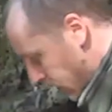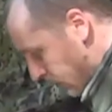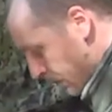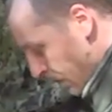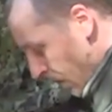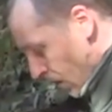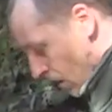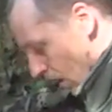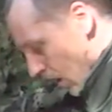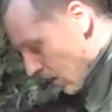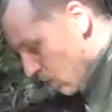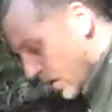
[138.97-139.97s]
out.
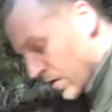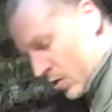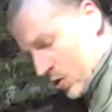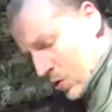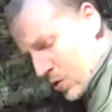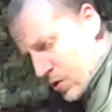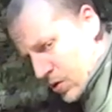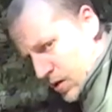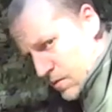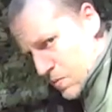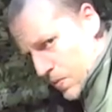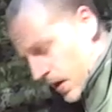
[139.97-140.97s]
When you store your
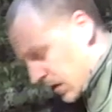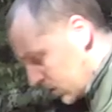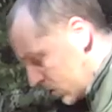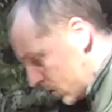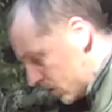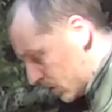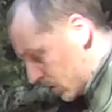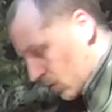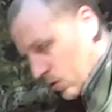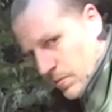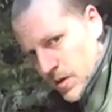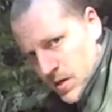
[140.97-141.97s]
sleeping bags, you shouldn't
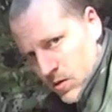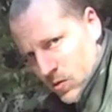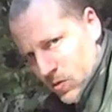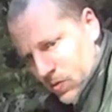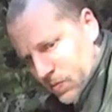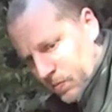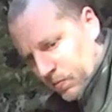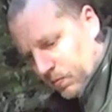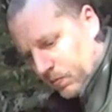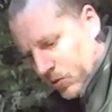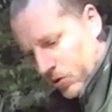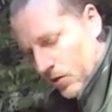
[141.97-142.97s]
store them in your
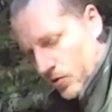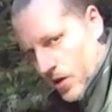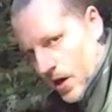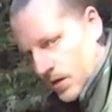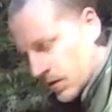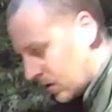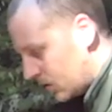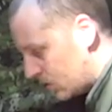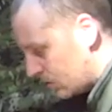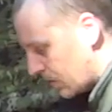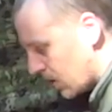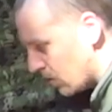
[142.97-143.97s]
stuff sacks. They
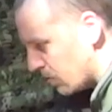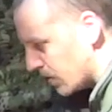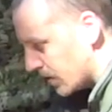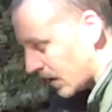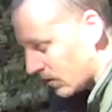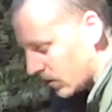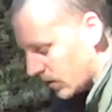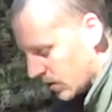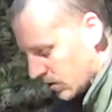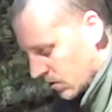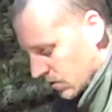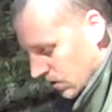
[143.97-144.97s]
should be opened out like
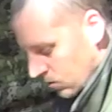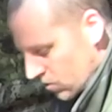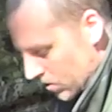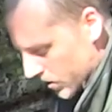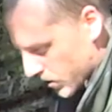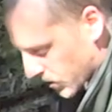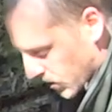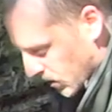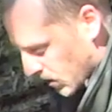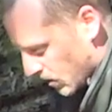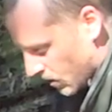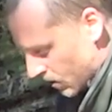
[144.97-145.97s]
this, because otherwise
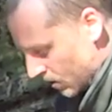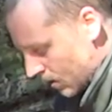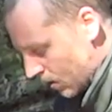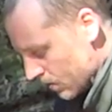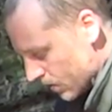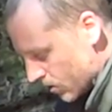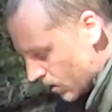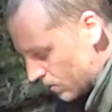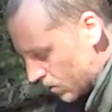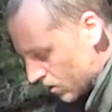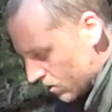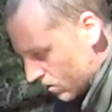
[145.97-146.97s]
over time
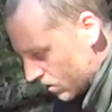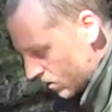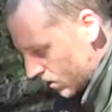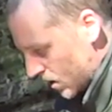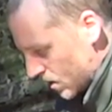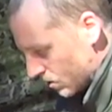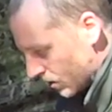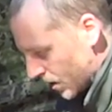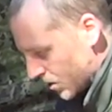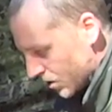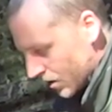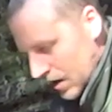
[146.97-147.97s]
the
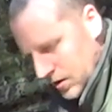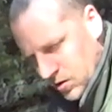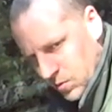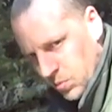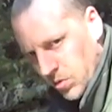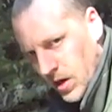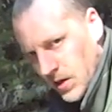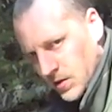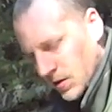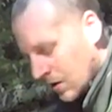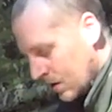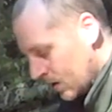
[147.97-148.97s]
insulation gets
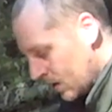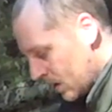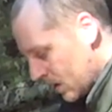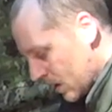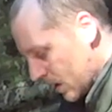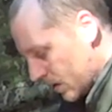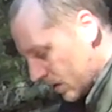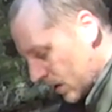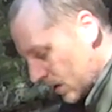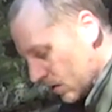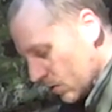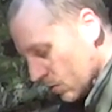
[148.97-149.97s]
compressed and
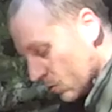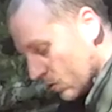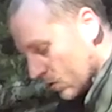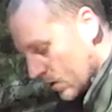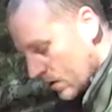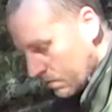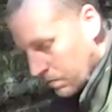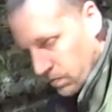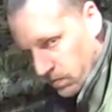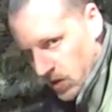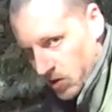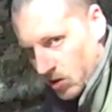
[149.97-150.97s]
they lose all of their
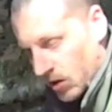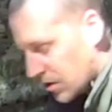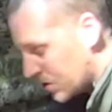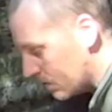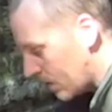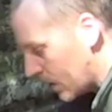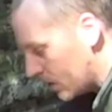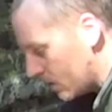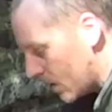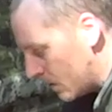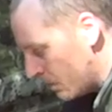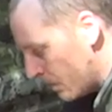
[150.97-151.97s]
insulation value
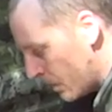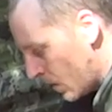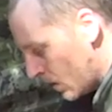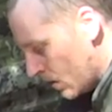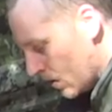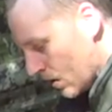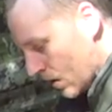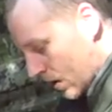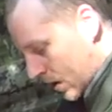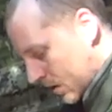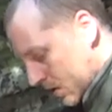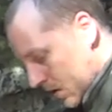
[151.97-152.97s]
then,
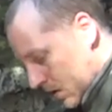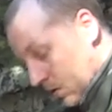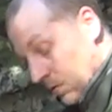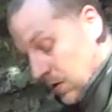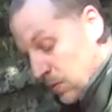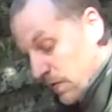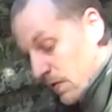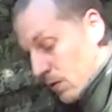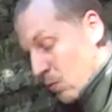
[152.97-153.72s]
and don't keep you very